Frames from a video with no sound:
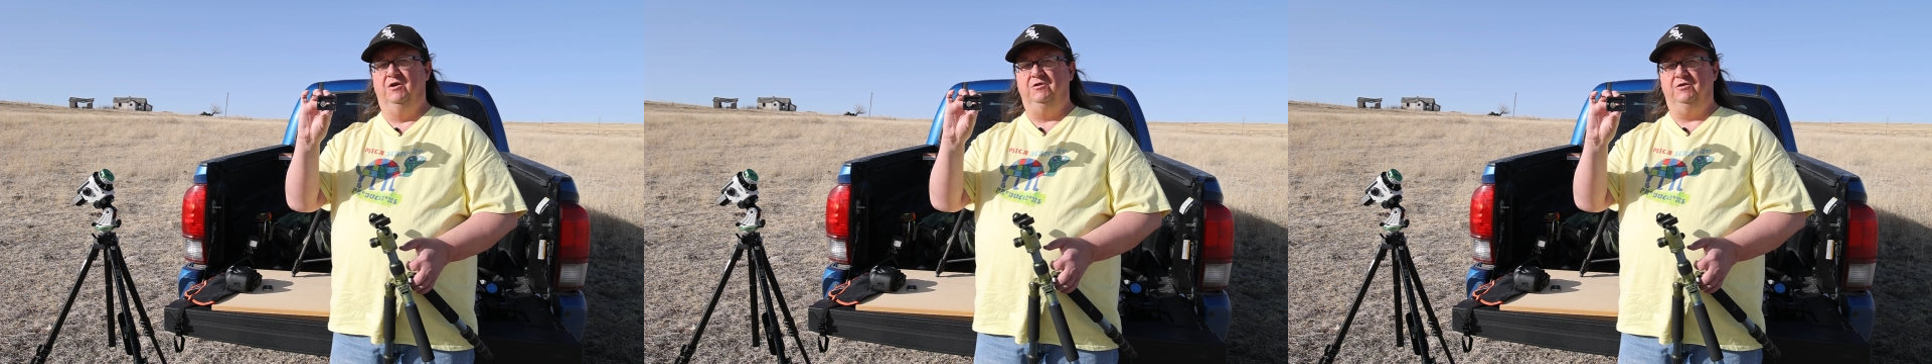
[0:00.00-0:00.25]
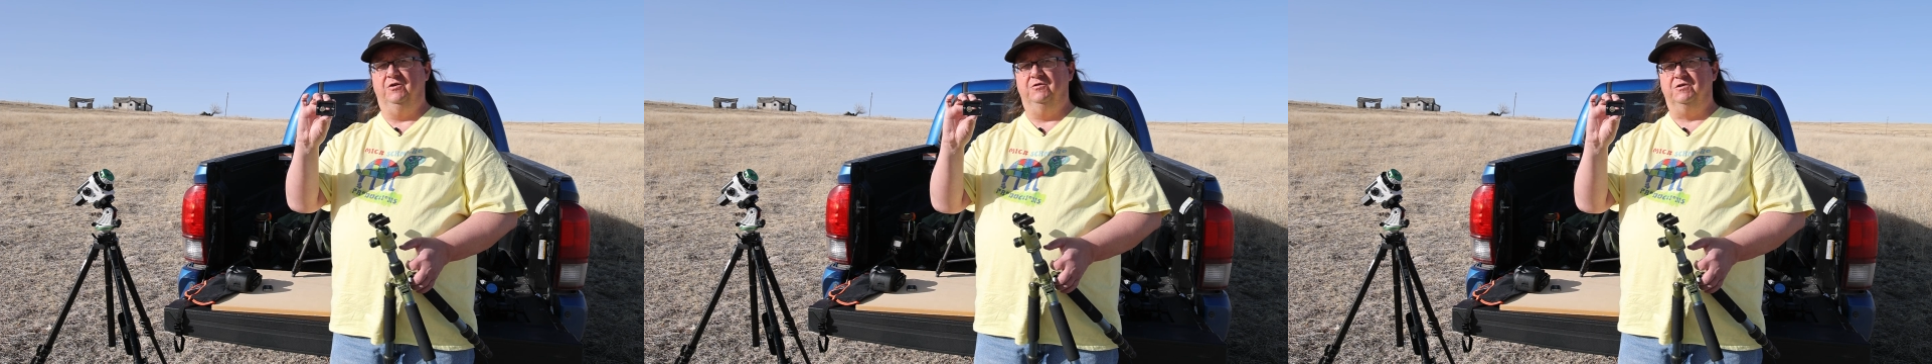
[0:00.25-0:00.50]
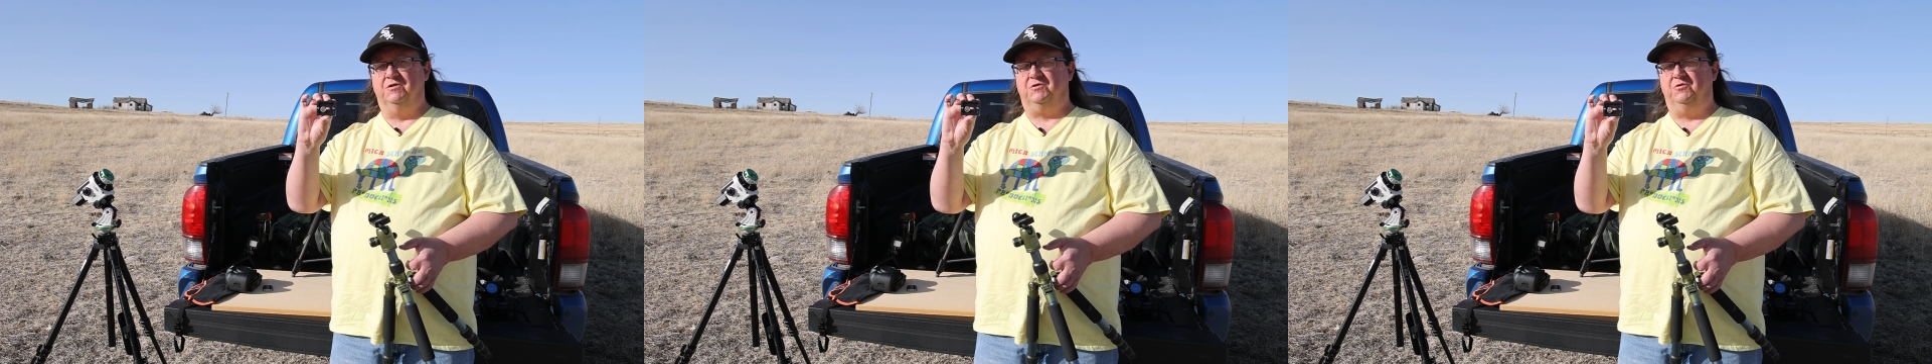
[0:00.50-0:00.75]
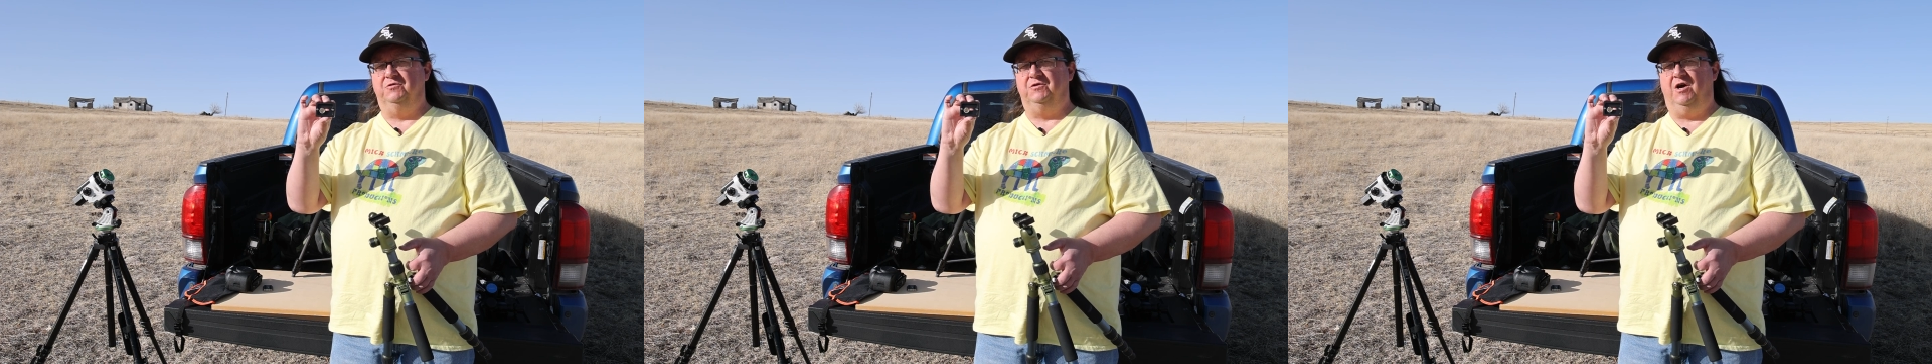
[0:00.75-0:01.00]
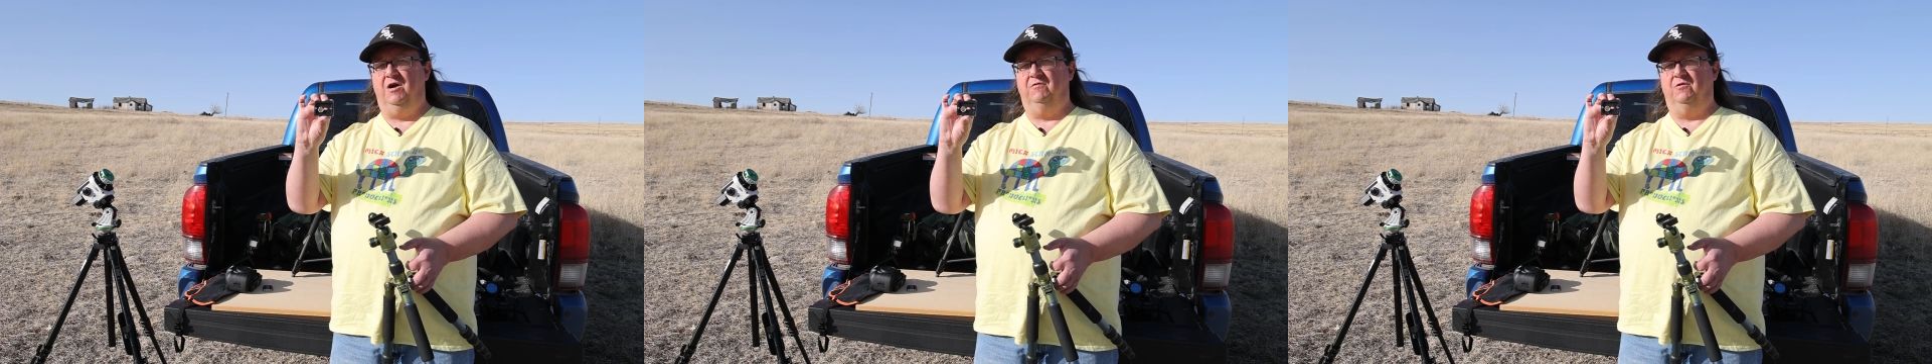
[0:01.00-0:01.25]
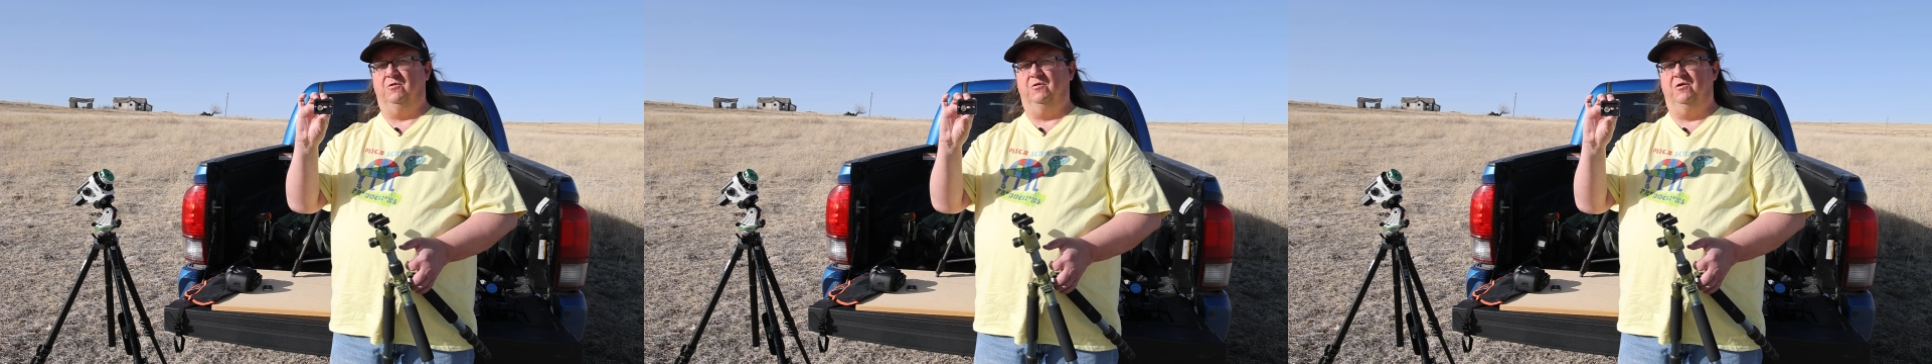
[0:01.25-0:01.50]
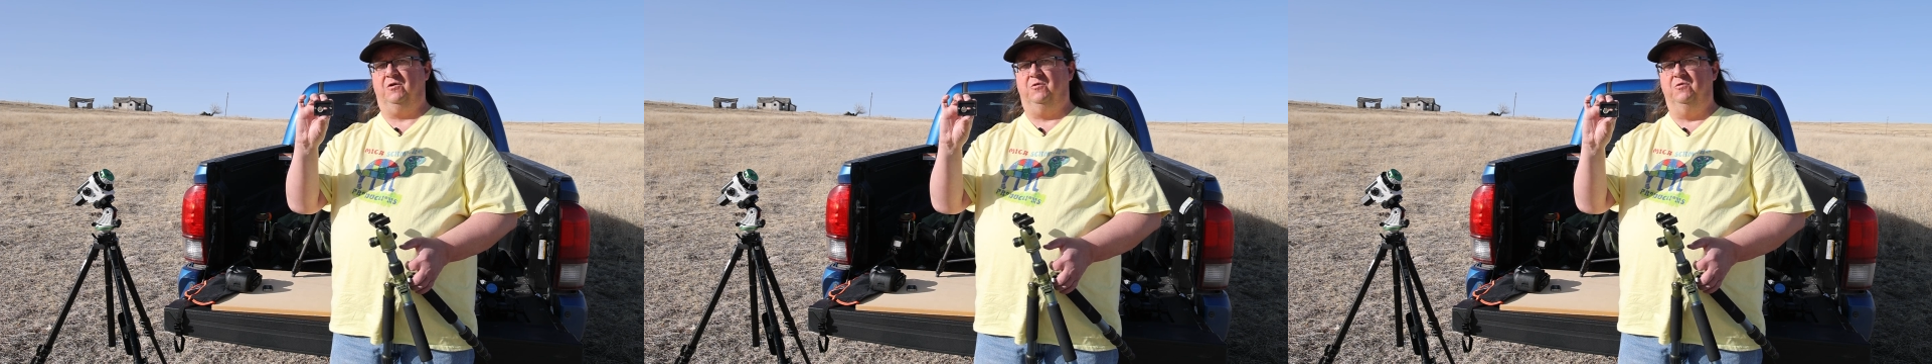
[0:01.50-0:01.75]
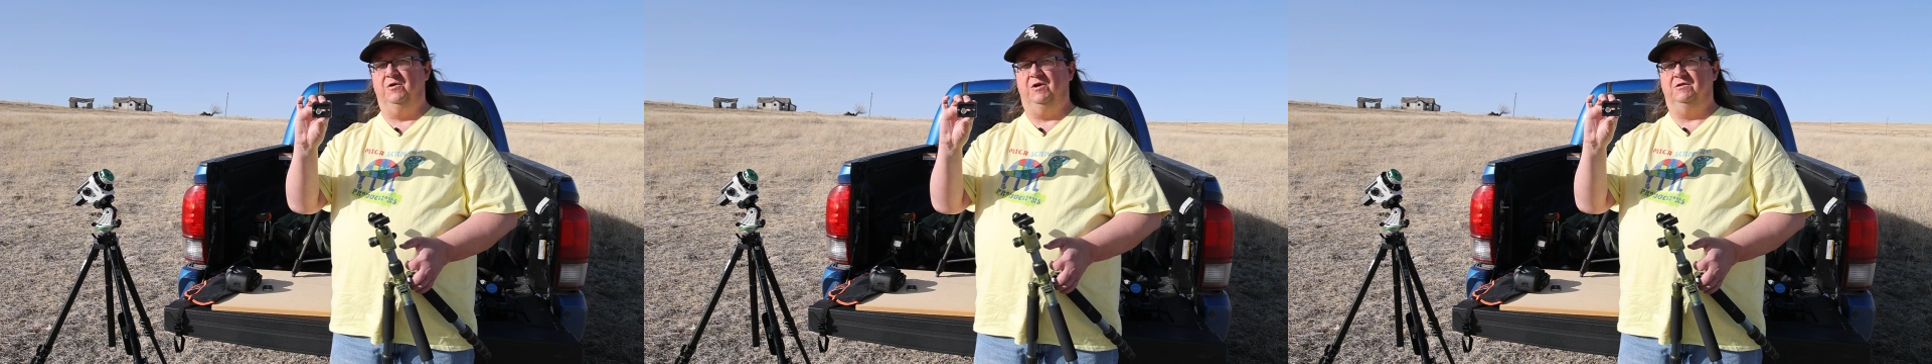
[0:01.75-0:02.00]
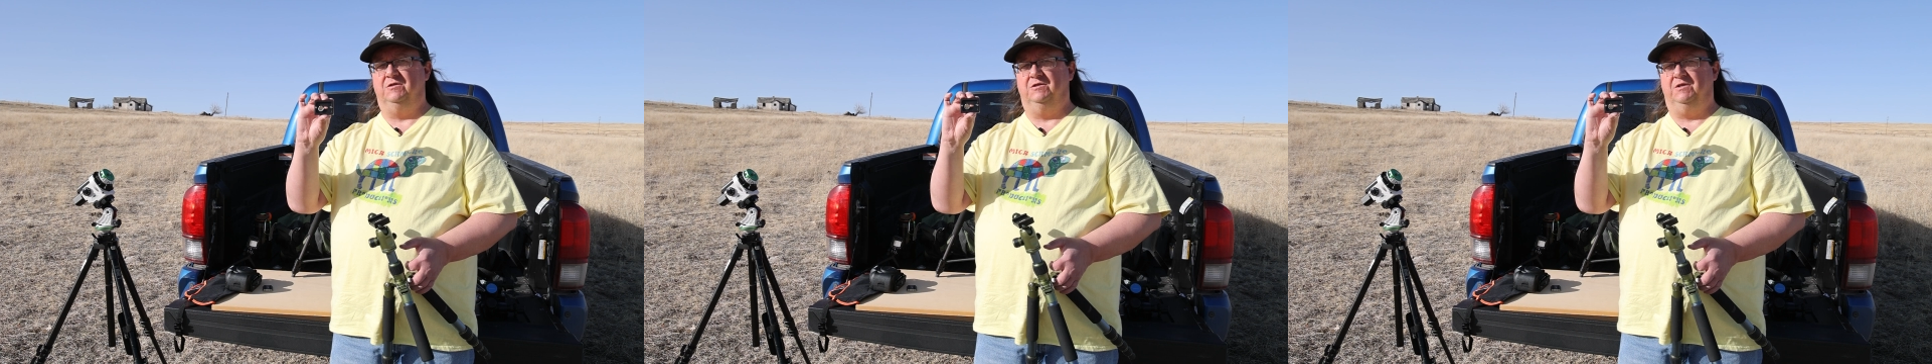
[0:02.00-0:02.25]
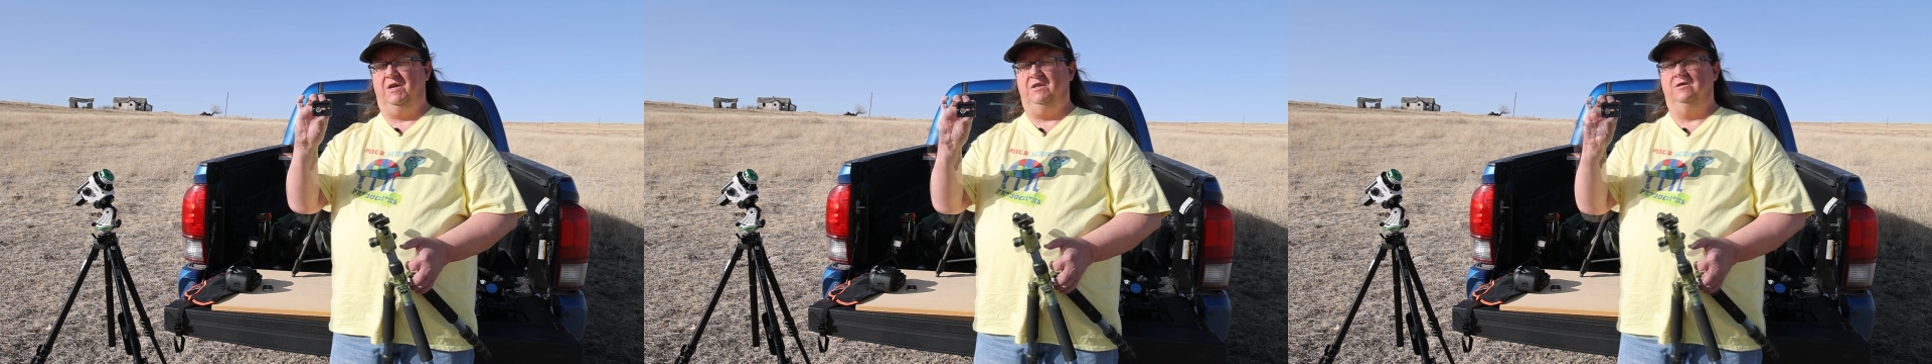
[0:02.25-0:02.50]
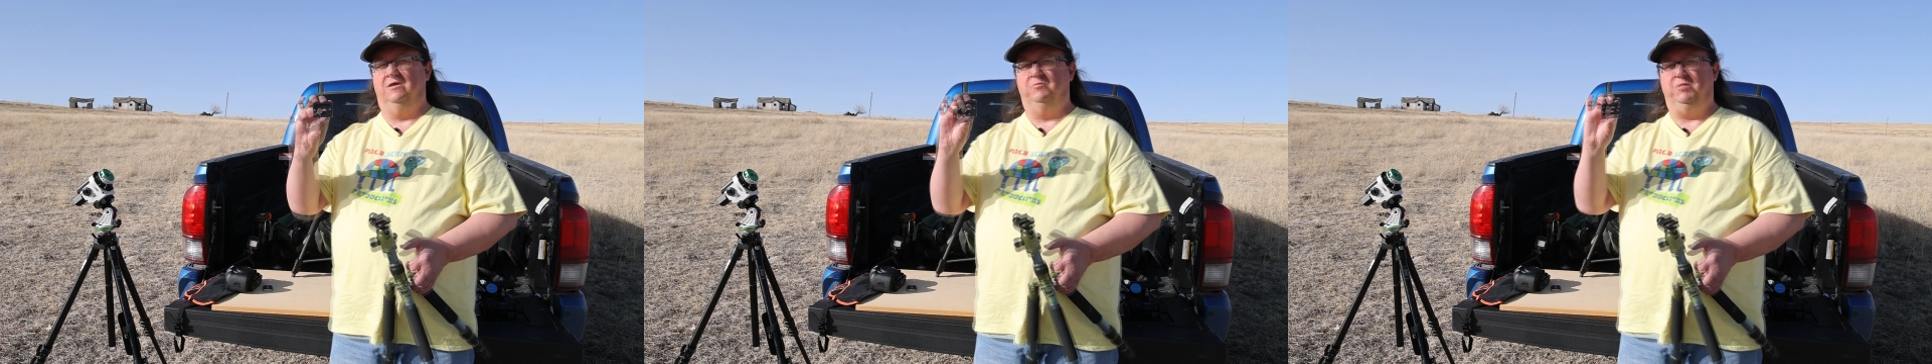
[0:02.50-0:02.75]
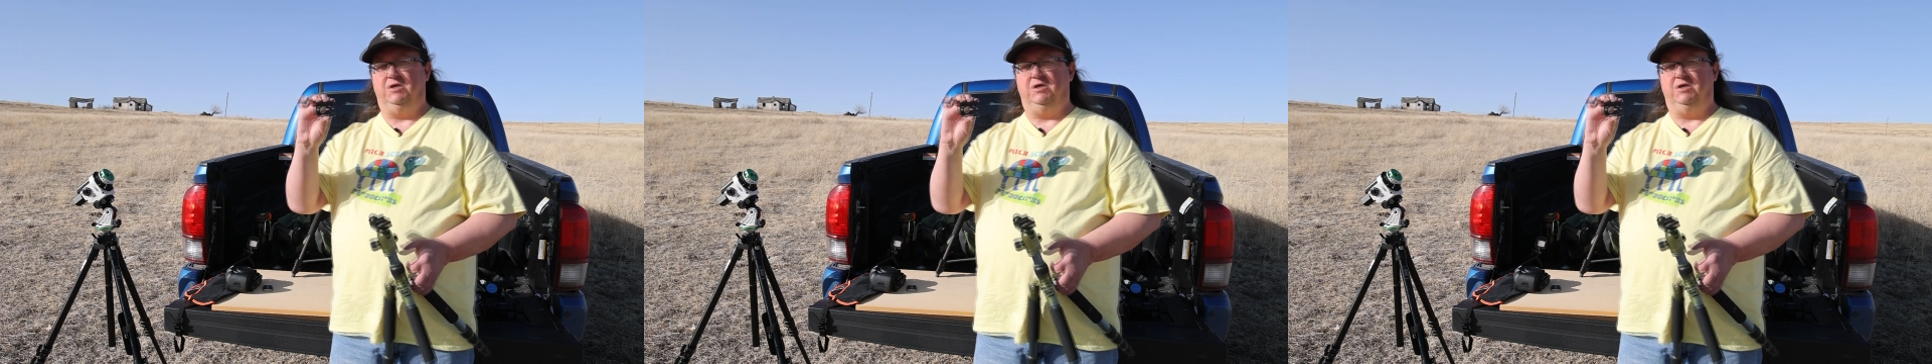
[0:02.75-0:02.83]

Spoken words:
use a screwdriver or a coin to tighten it,